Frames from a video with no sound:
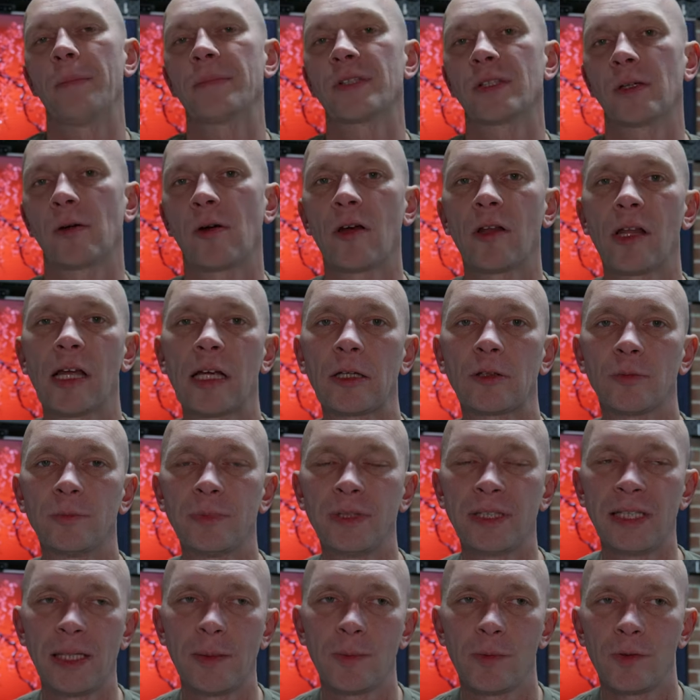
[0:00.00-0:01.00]
So I like to
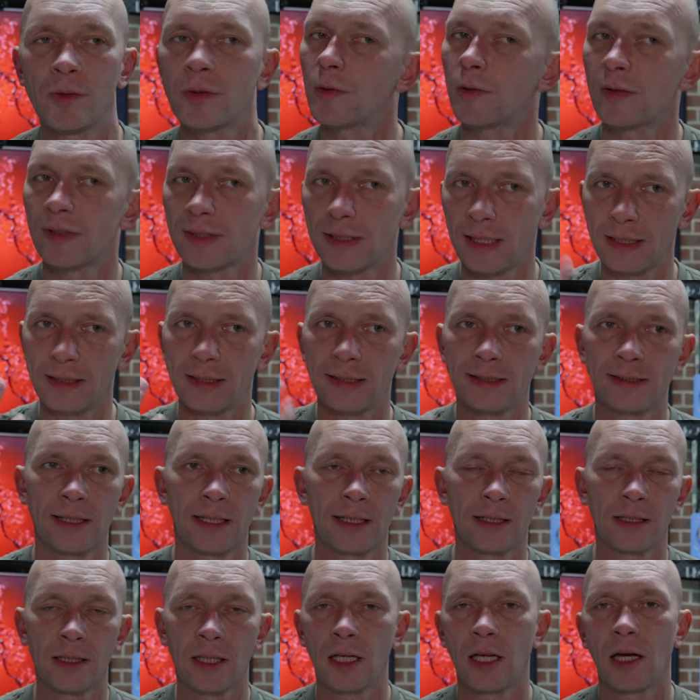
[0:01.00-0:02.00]
be able to send the
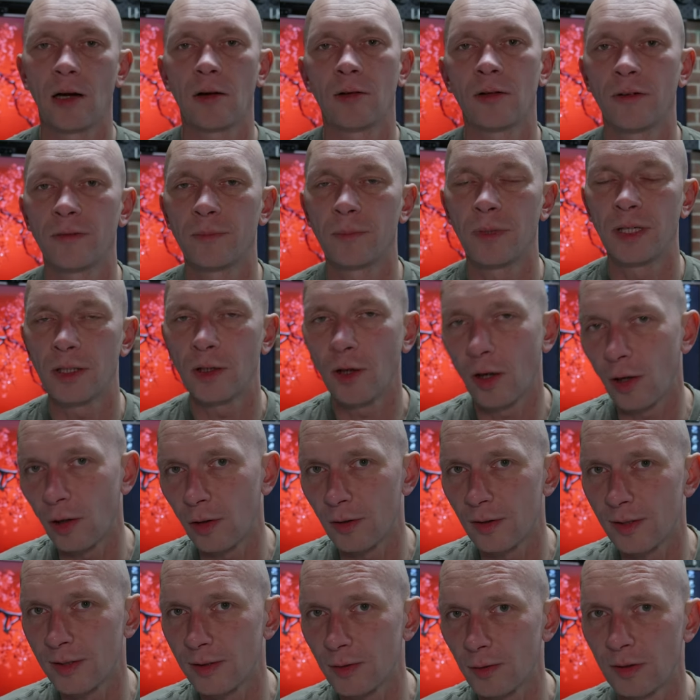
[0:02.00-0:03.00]
signal out of my
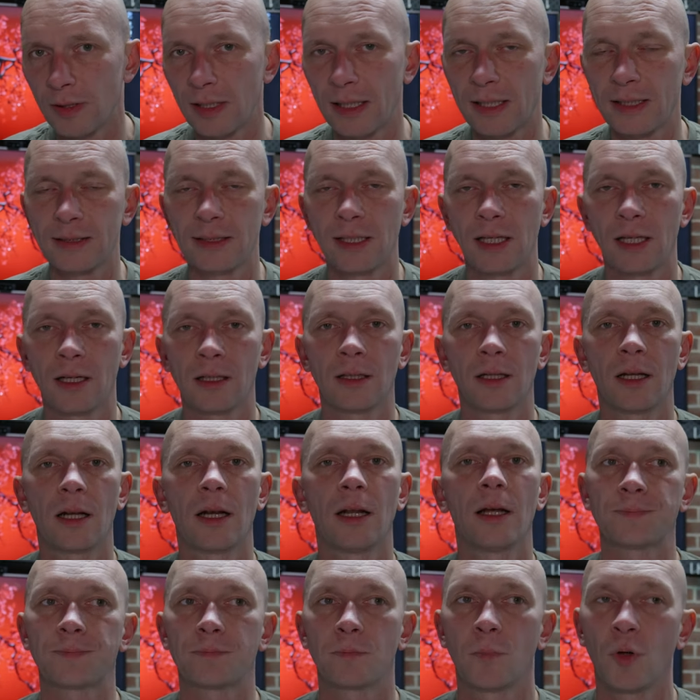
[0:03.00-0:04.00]
goggles to an
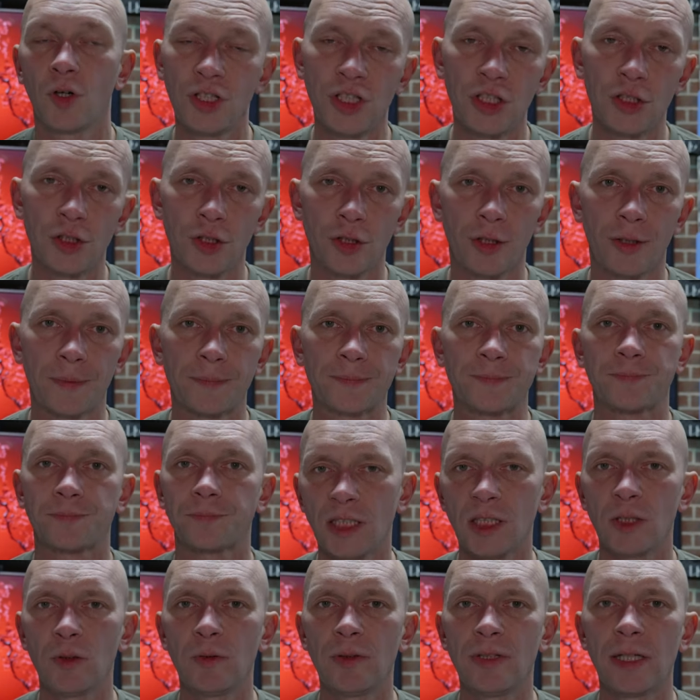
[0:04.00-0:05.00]
external monitor
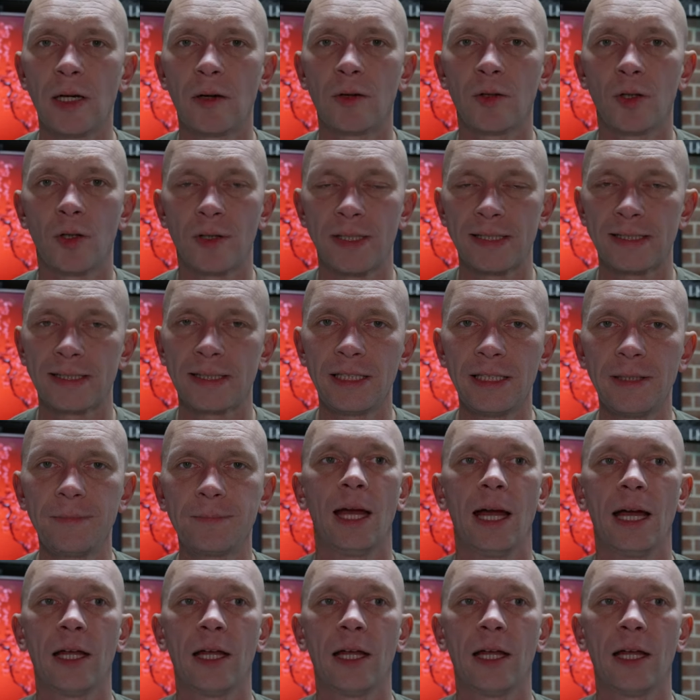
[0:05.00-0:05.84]
without OSD.